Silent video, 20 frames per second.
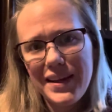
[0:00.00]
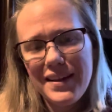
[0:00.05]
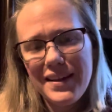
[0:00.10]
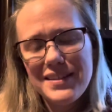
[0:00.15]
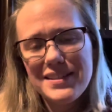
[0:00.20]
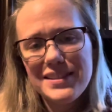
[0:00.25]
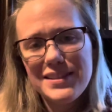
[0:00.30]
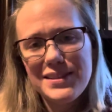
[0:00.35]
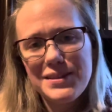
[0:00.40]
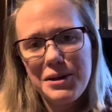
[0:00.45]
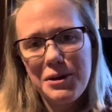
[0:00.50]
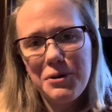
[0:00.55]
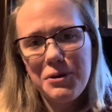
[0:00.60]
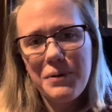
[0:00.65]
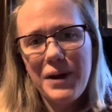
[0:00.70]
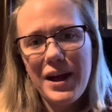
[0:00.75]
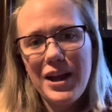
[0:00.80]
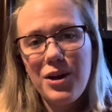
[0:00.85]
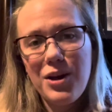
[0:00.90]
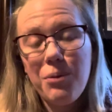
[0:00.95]
So
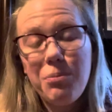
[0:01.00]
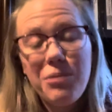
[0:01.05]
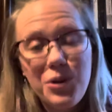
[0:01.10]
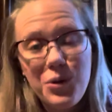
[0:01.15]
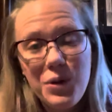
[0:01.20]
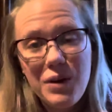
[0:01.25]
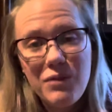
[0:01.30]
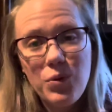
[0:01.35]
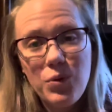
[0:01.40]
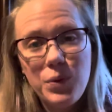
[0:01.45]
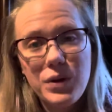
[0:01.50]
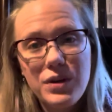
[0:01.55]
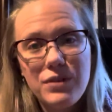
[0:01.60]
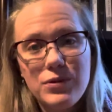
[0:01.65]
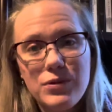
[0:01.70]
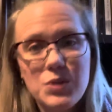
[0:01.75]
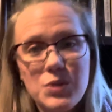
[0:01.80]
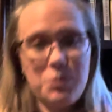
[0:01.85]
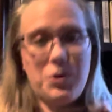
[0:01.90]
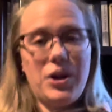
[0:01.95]
I hope that you have a wonderful
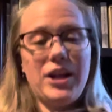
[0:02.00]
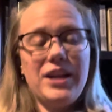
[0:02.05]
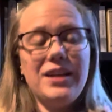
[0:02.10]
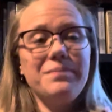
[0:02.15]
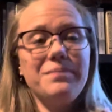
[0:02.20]
spring.